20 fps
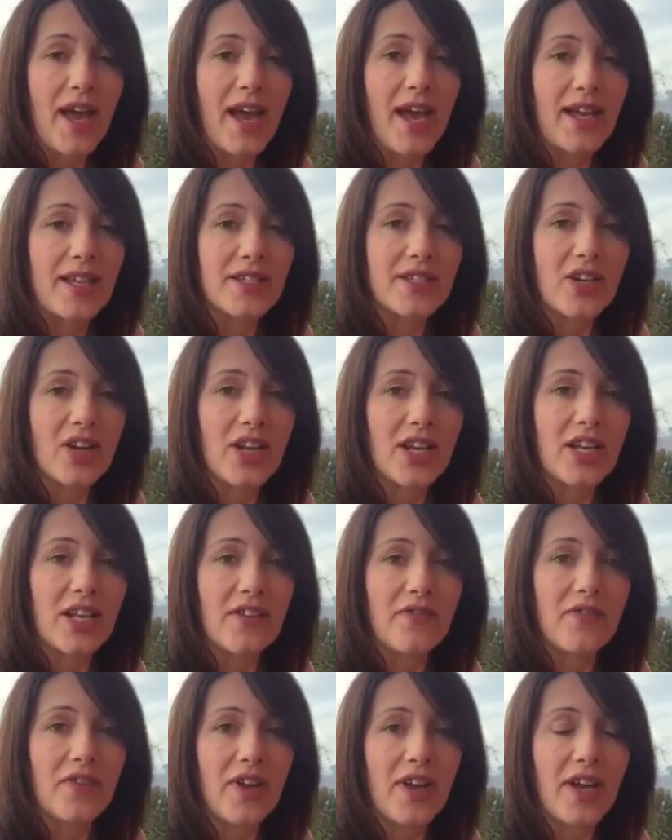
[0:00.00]
and I
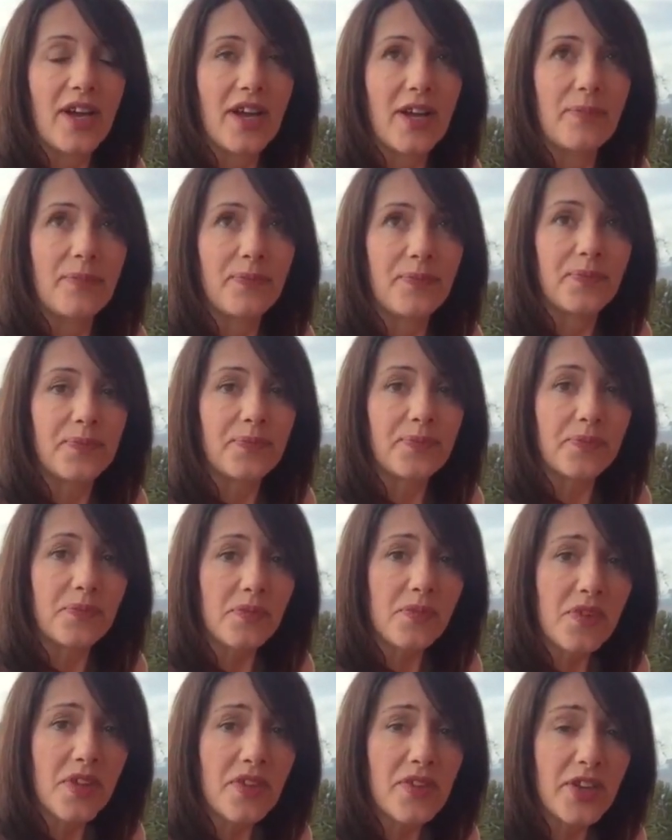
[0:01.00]
love
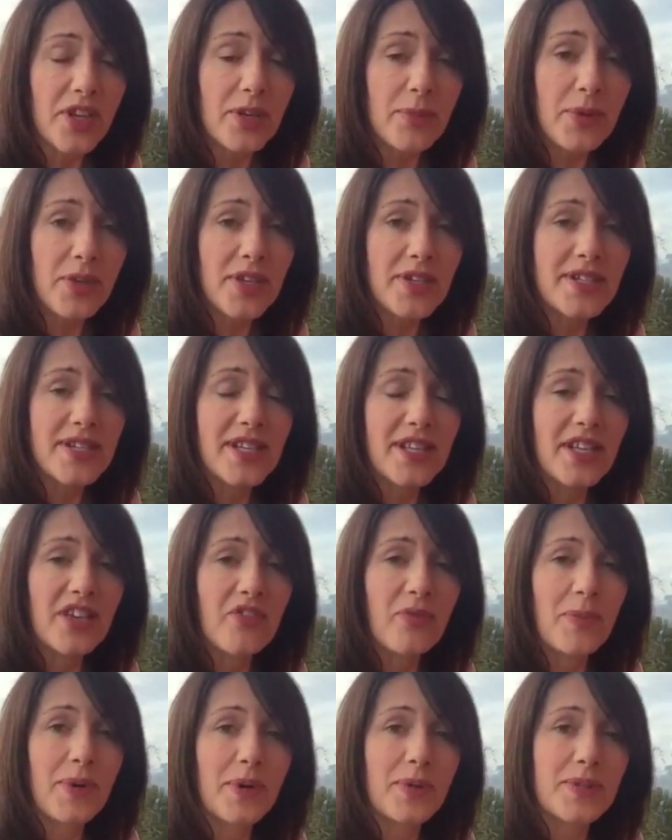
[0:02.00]
the community that
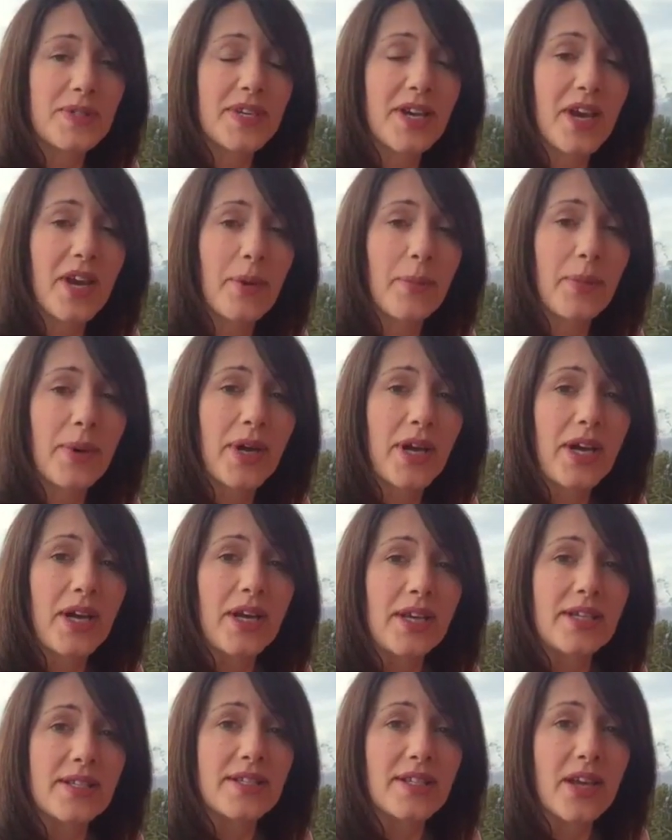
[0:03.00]
you've built up.
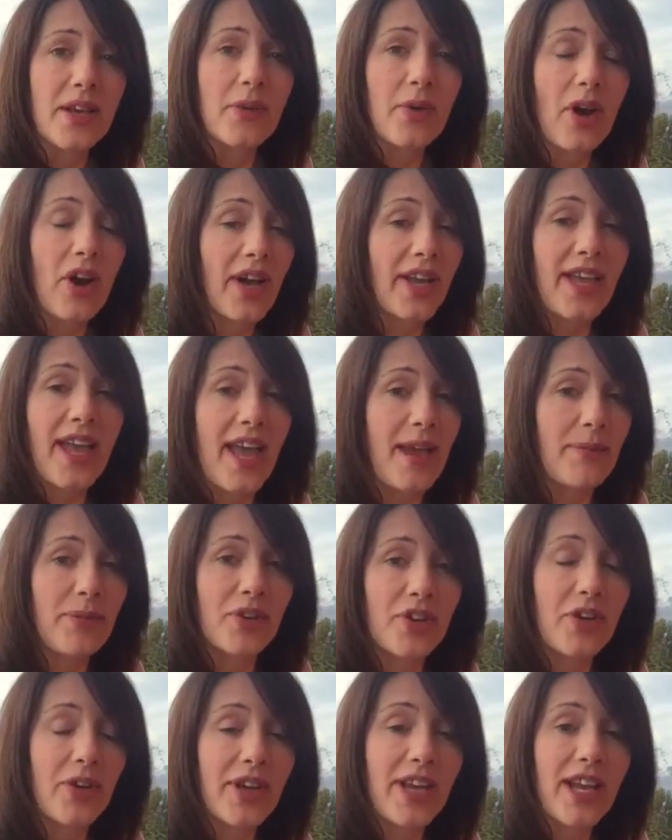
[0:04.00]
So I came
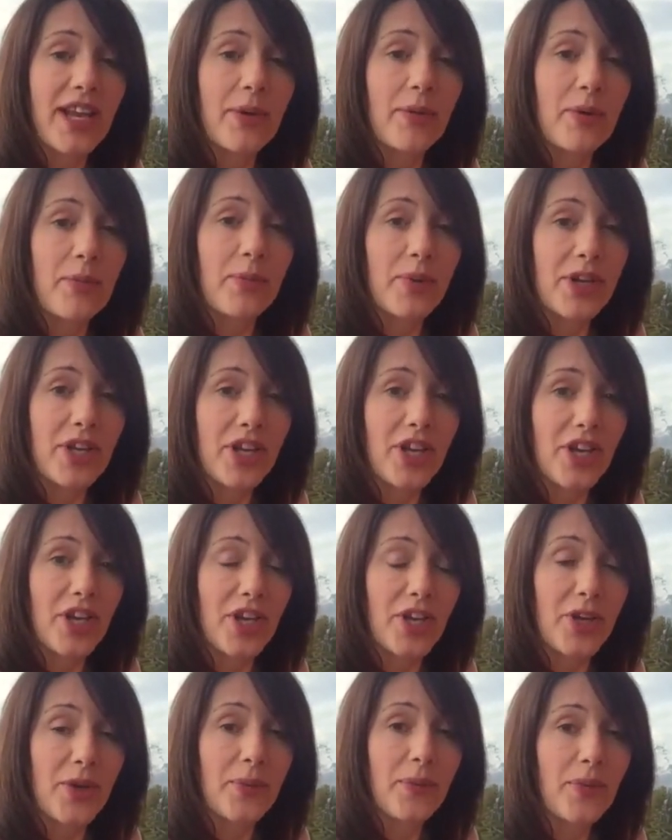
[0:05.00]
not knowing anyone but
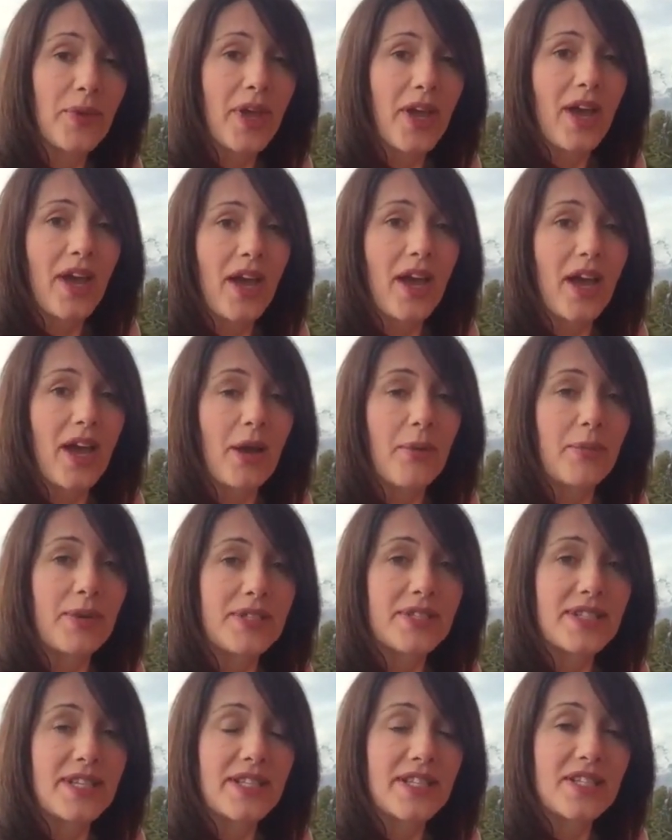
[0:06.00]
you,
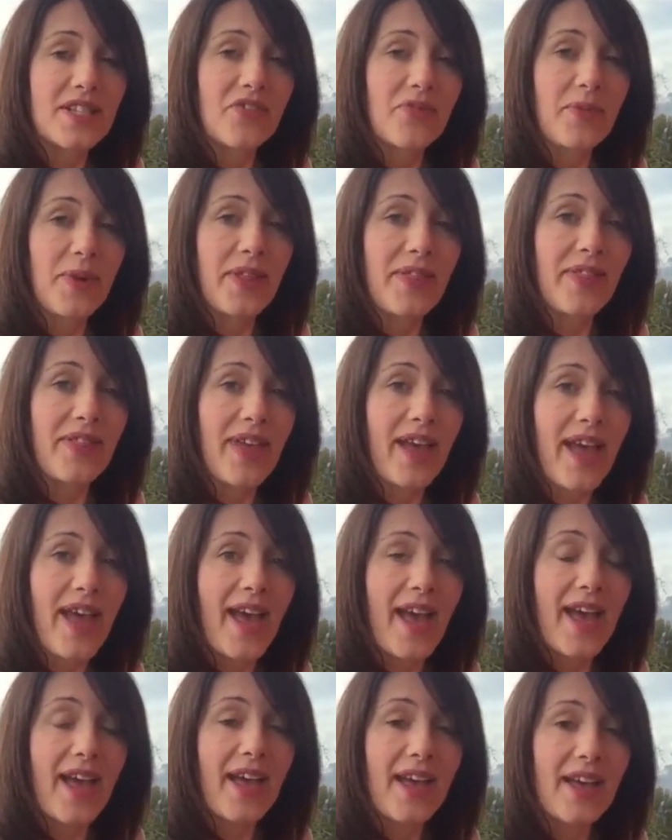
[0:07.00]
and since I've been
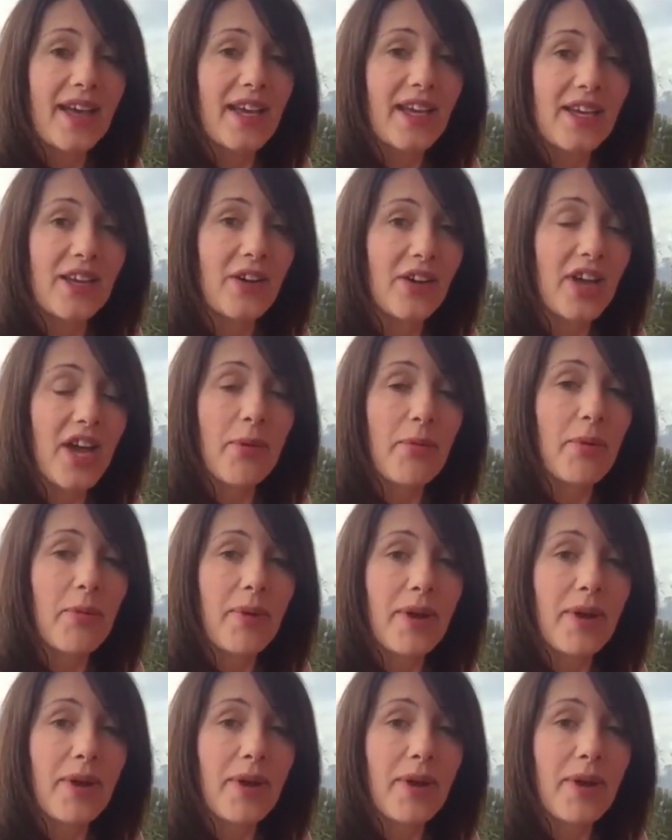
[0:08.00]
there, you know, I come